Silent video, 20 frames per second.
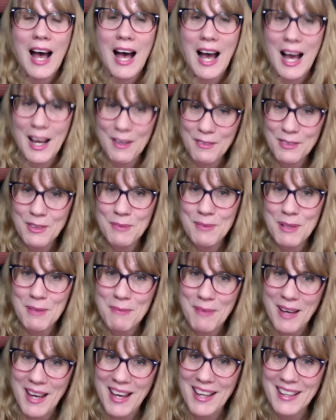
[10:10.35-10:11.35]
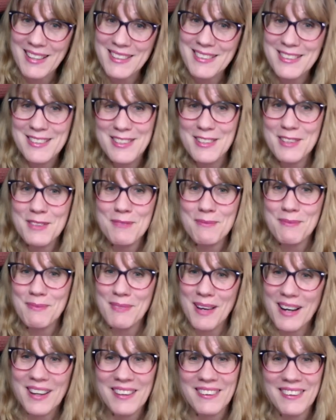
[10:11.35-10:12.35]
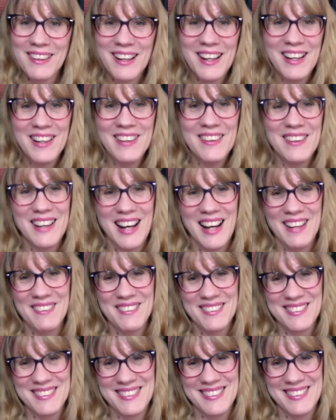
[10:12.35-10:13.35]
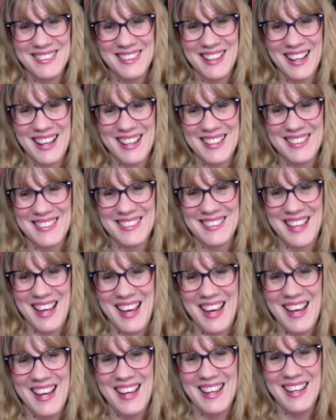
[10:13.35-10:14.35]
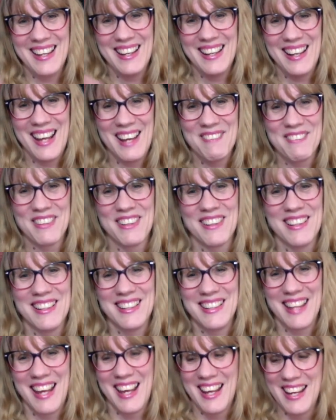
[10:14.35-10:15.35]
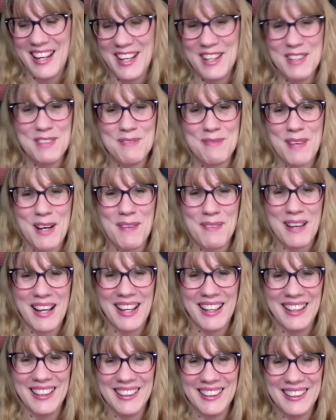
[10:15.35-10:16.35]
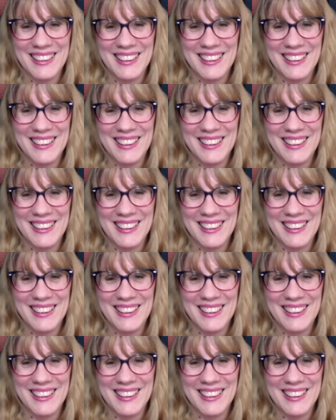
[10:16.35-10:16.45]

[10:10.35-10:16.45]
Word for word: I will be back tomorrow. I will see you guys then. Have a great day. Bye-bye.